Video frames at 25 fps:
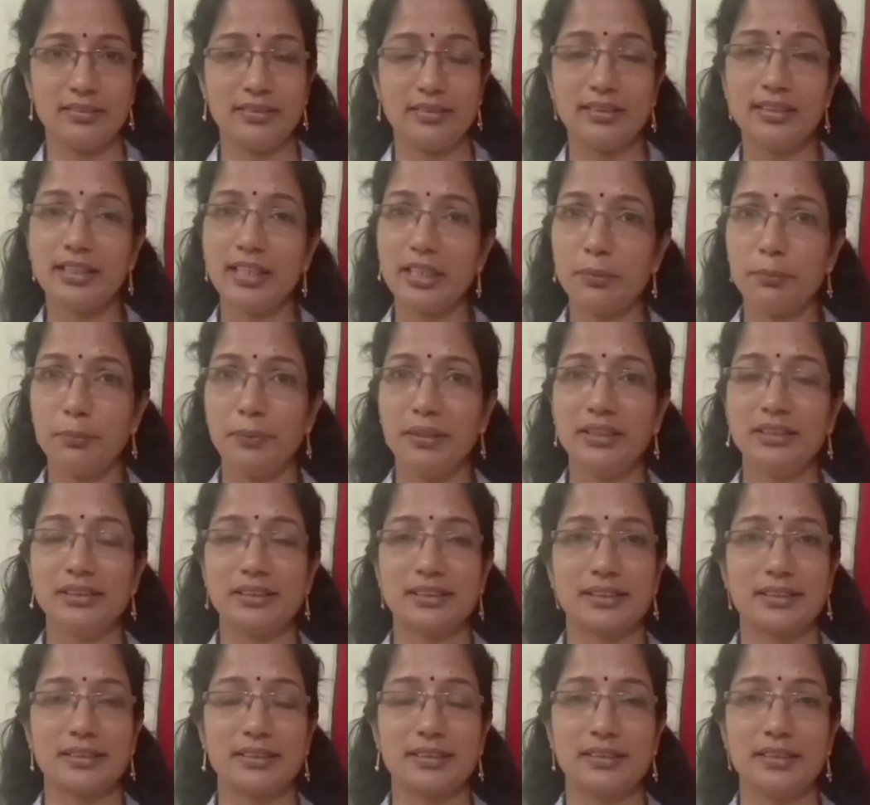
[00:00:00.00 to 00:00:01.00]
That
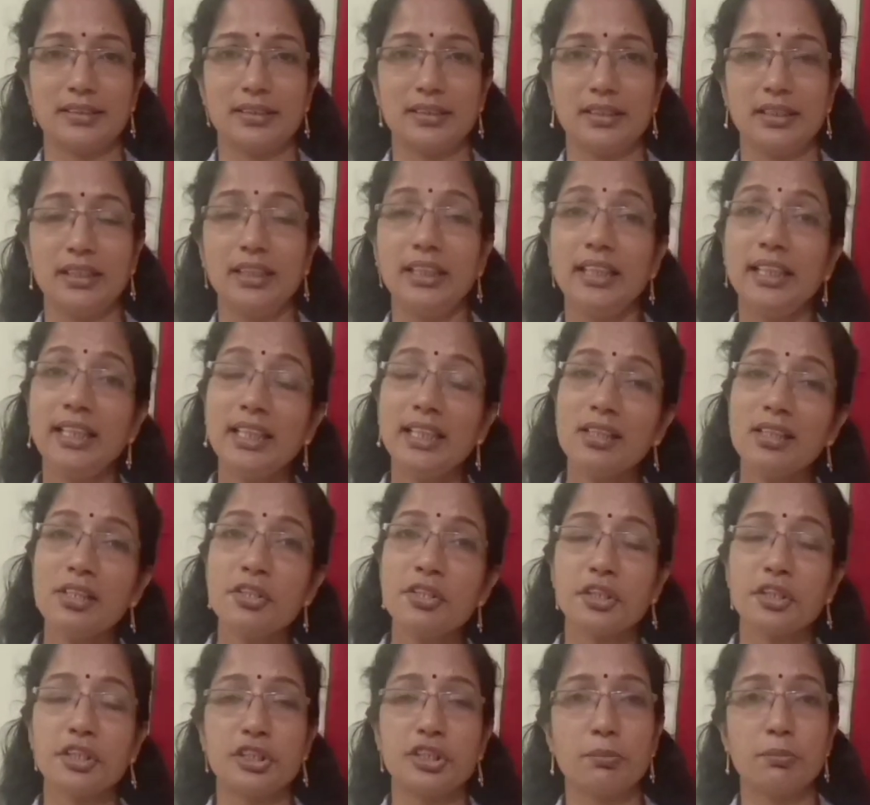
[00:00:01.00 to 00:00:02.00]
means equal
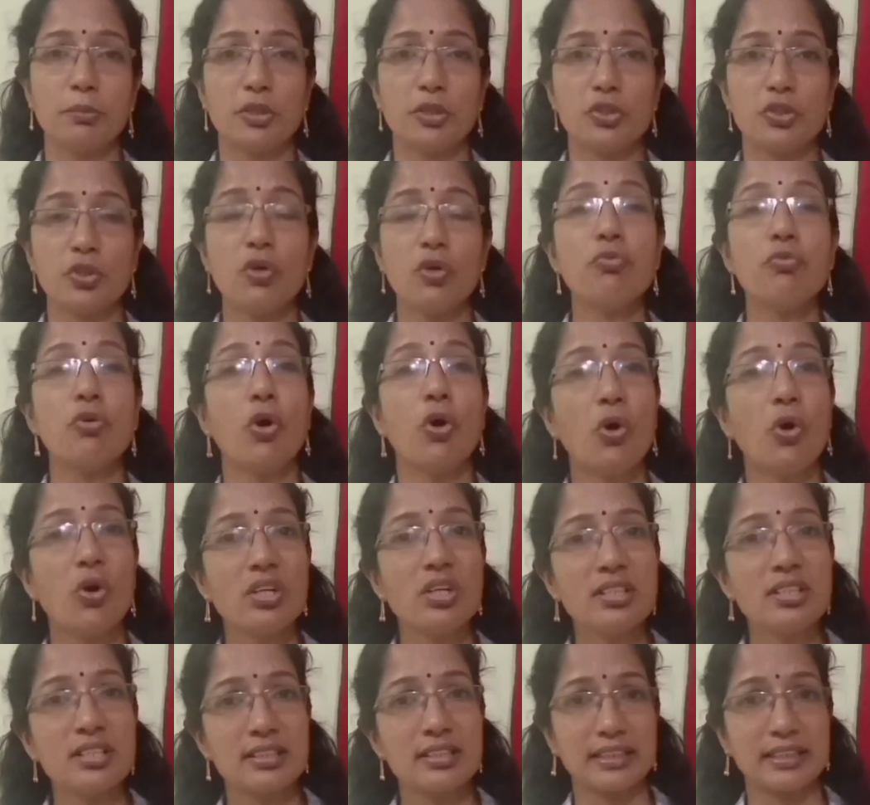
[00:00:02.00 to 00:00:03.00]
treatment of all
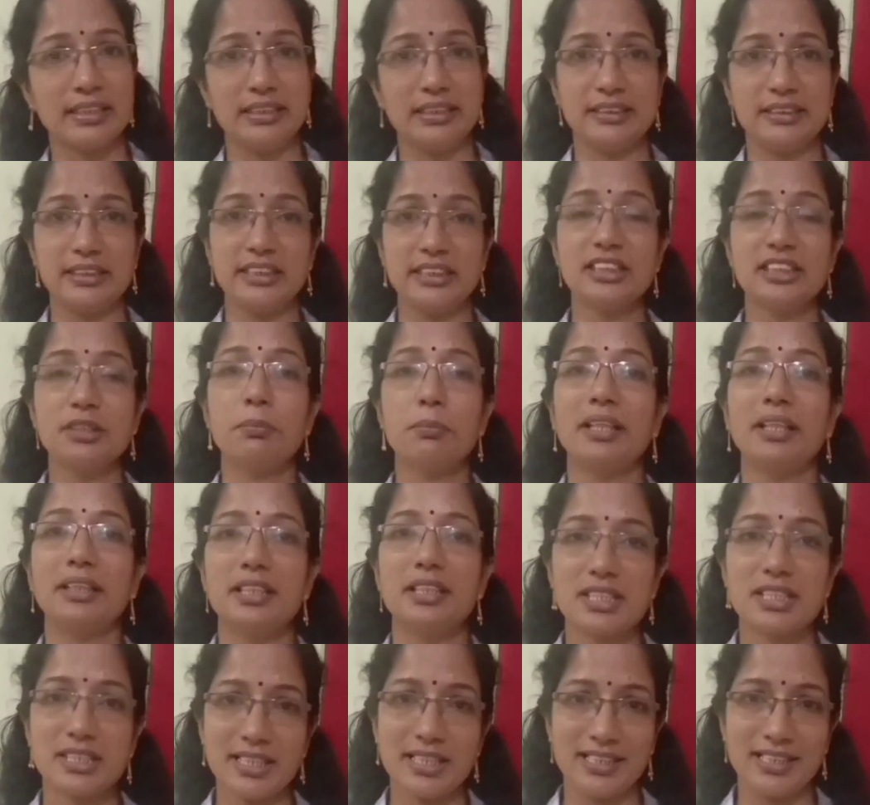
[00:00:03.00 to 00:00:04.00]
religions by the
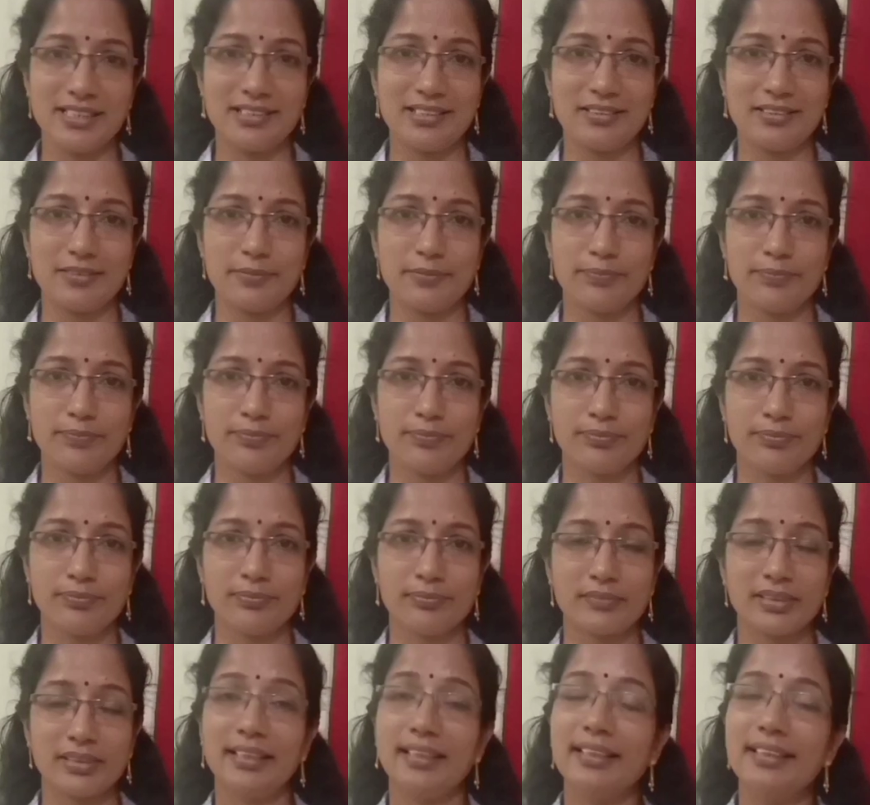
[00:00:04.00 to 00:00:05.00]
state.
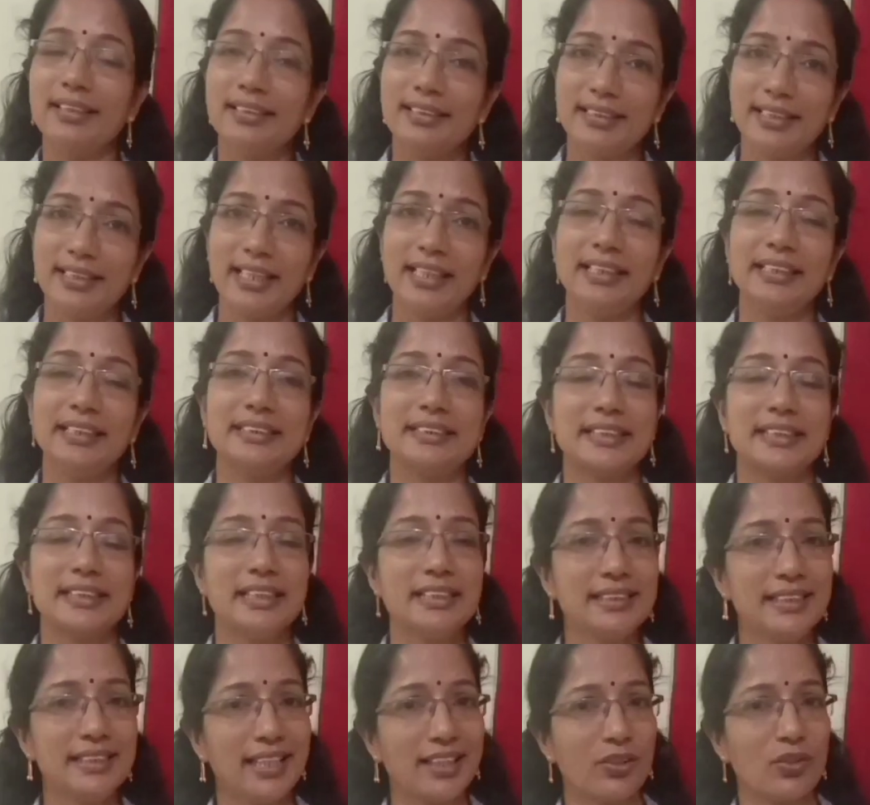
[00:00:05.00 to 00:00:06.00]
India is a
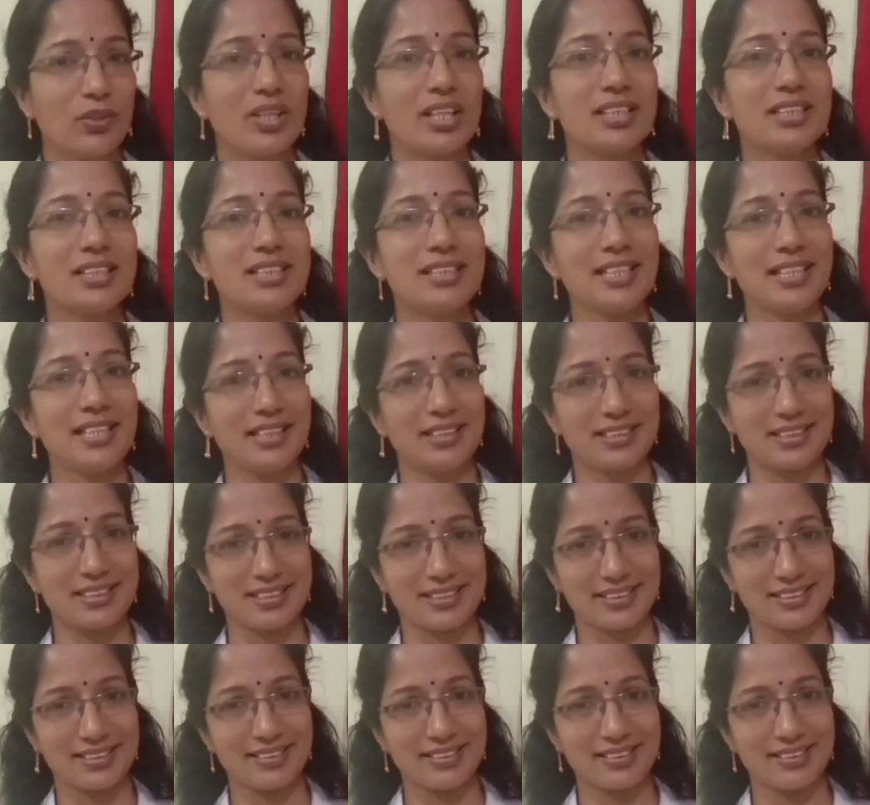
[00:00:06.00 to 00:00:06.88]
secular state.